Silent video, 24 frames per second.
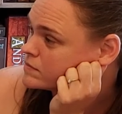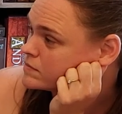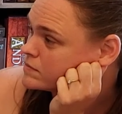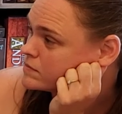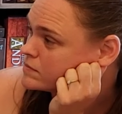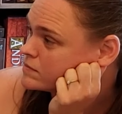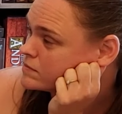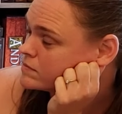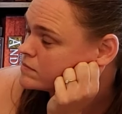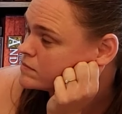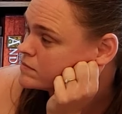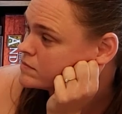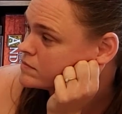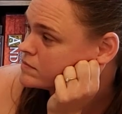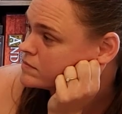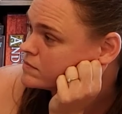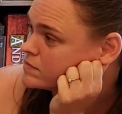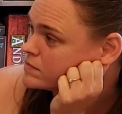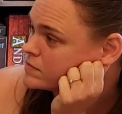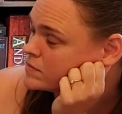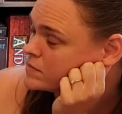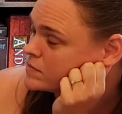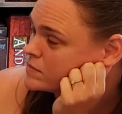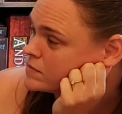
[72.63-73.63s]

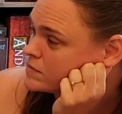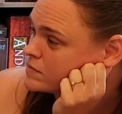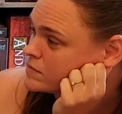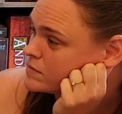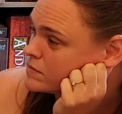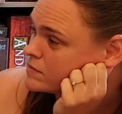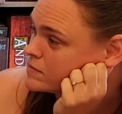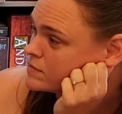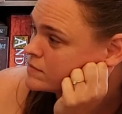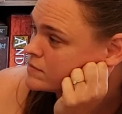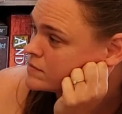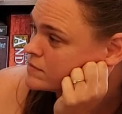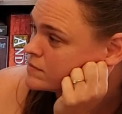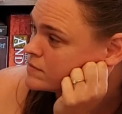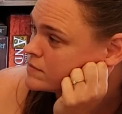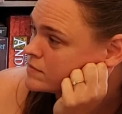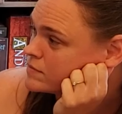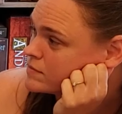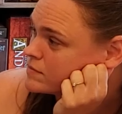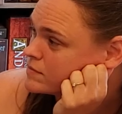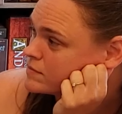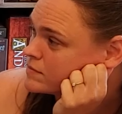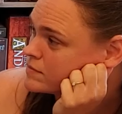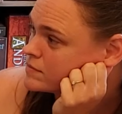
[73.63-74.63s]

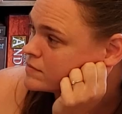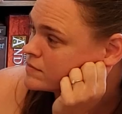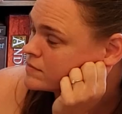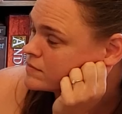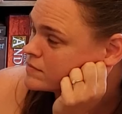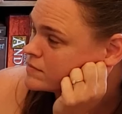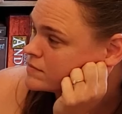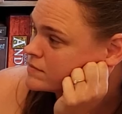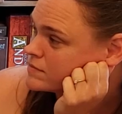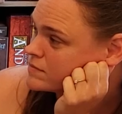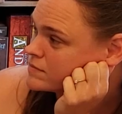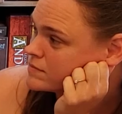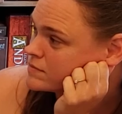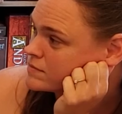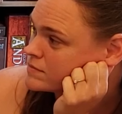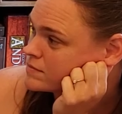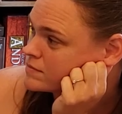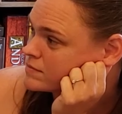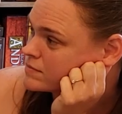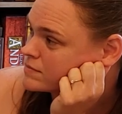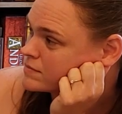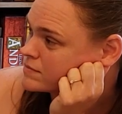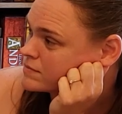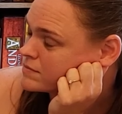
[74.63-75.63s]

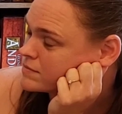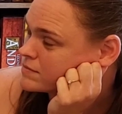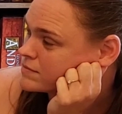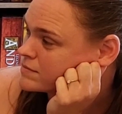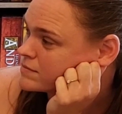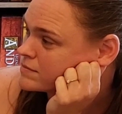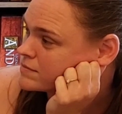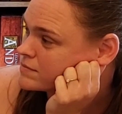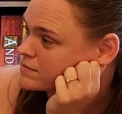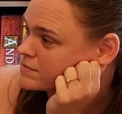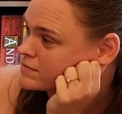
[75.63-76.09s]
No words are spoken by the person on screen.